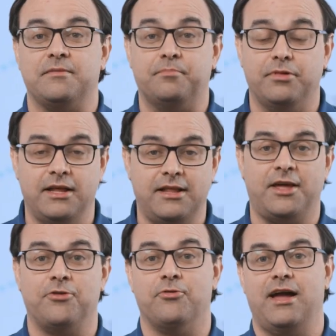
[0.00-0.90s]
completely
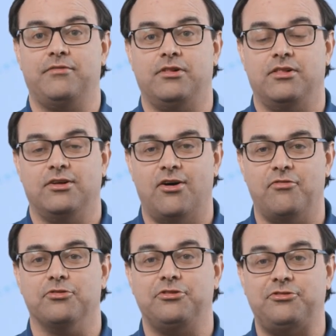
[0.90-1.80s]
unravel
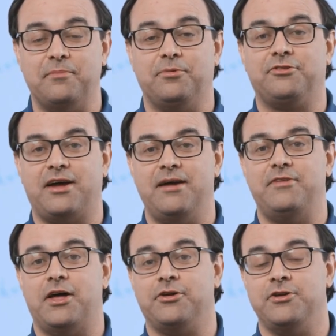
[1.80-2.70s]
over a simple time
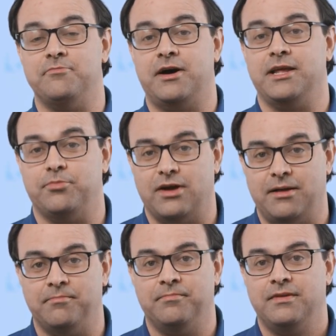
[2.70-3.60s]
value of money
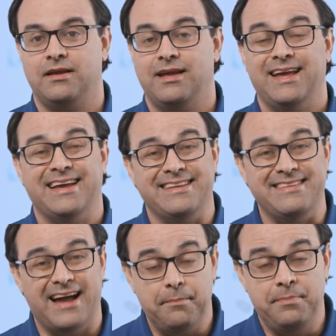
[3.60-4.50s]
problem.
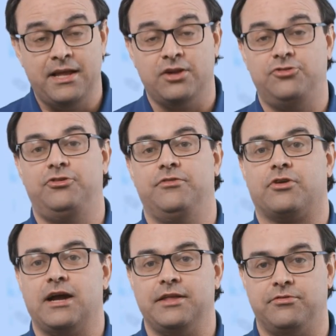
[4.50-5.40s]
Not because she
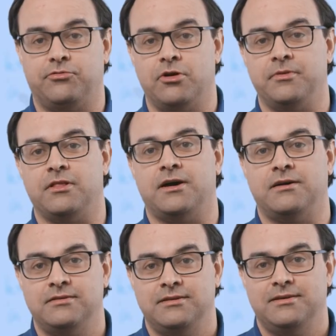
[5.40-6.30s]
forgot the formula,
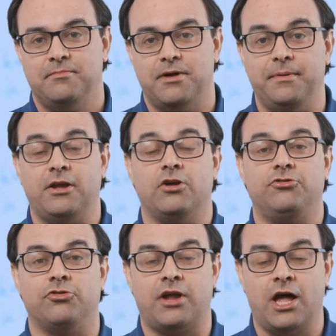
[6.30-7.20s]
but because
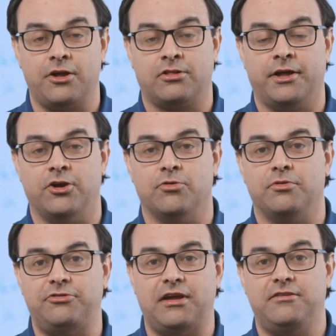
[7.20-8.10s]
her calculator
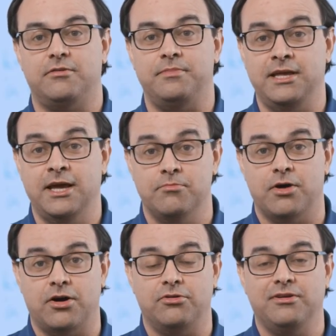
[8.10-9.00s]
was set to begin
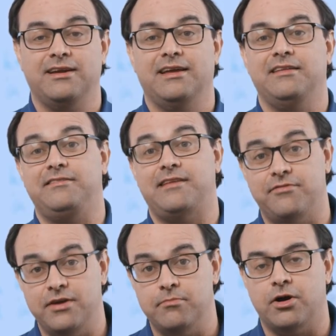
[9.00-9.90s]
mode instead of
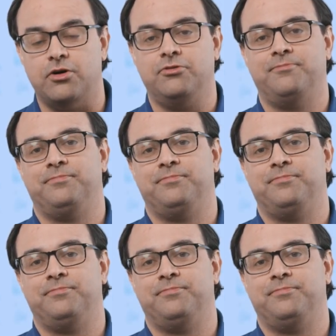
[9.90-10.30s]
end mode.